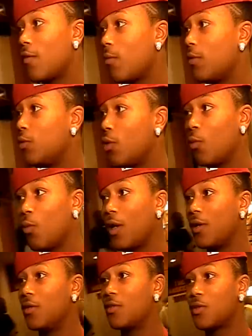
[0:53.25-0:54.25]
I've been doing
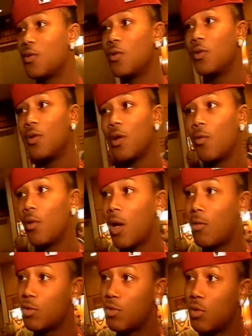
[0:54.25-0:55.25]
regular school. When
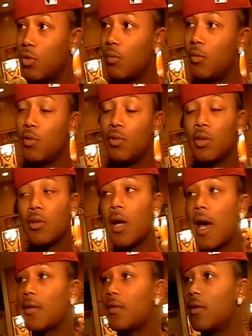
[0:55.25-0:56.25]
I was doing music,
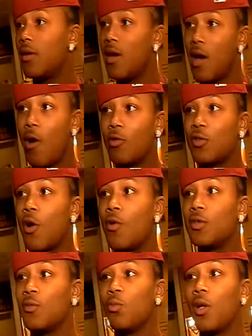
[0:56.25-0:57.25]
acting, I was
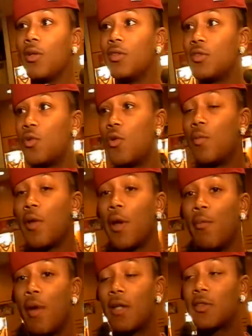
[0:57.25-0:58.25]
always in regular school
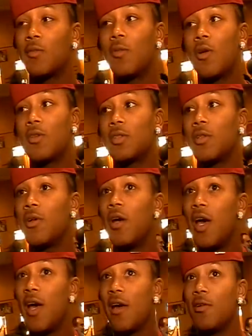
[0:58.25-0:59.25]
playing basketball. So
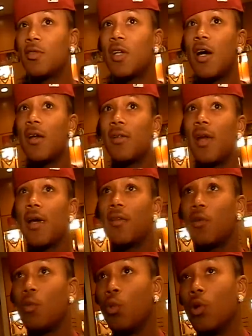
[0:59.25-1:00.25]
it was kind of
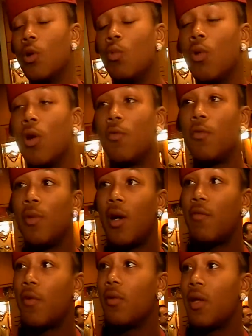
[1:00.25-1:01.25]
like the real world for me.
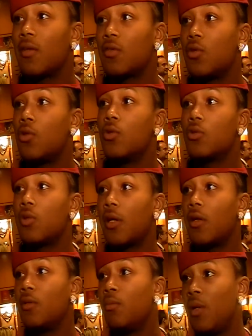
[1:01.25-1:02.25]
I felt that school was
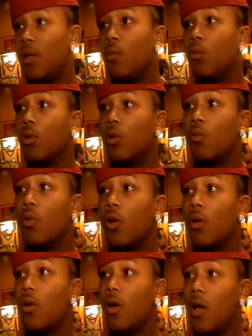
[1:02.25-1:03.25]
like a mini real
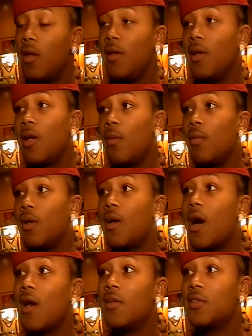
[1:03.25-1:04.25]
world. And then coming to
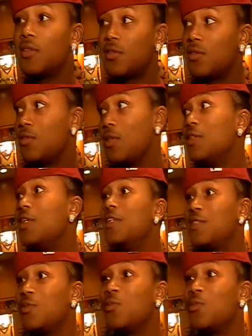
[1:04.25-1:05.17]
college, it is the